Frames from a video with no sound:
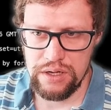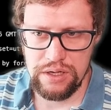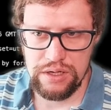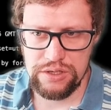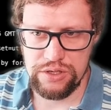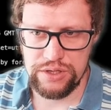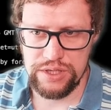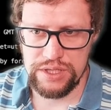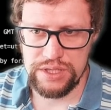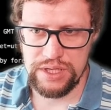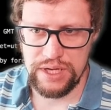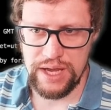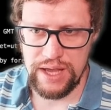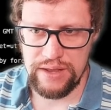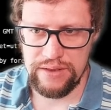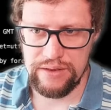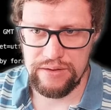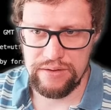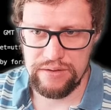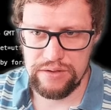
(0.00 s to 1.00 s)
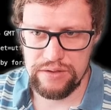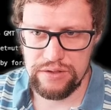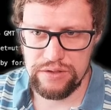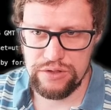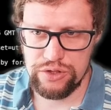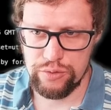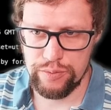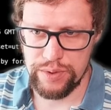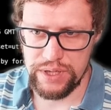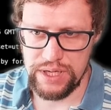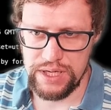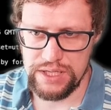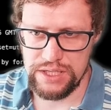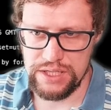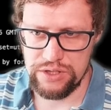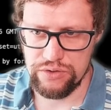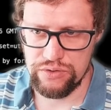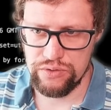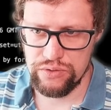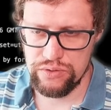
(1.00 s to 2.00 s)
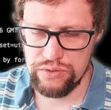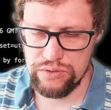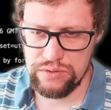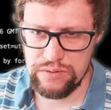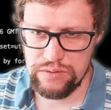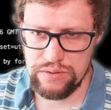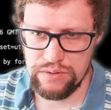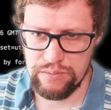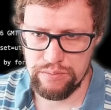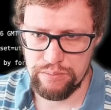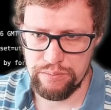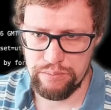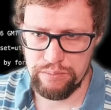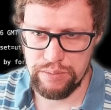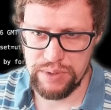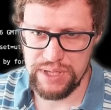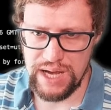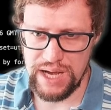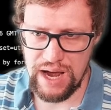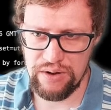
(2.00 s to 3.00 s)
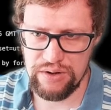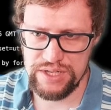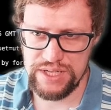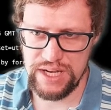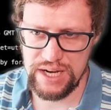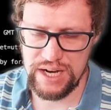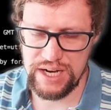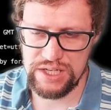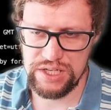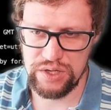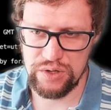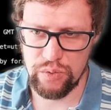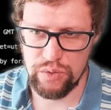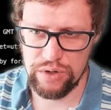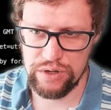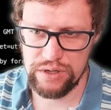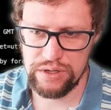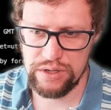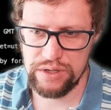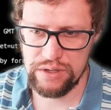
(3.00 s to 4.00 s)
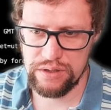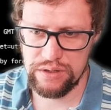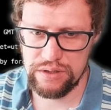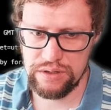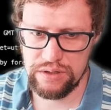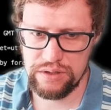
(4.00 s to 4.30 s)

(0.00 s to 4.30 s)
So this is, again, super easy to do, but how does that actually work?